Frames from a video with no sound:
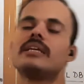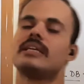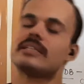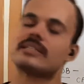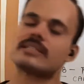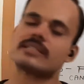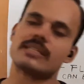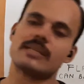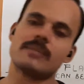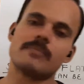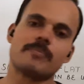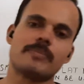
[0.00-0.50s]

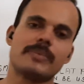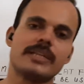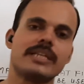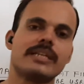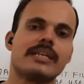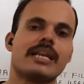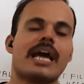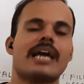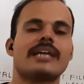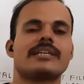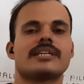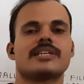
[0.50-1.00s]
Is simply
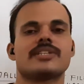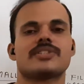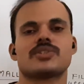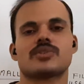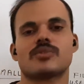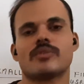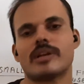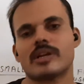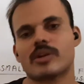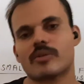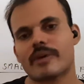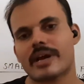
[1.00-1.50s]
write
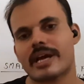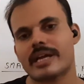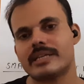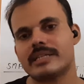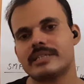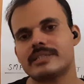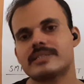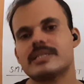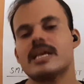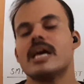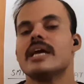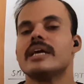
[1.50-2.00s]
SQL
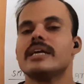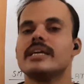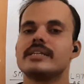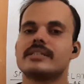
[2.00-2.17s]
queries.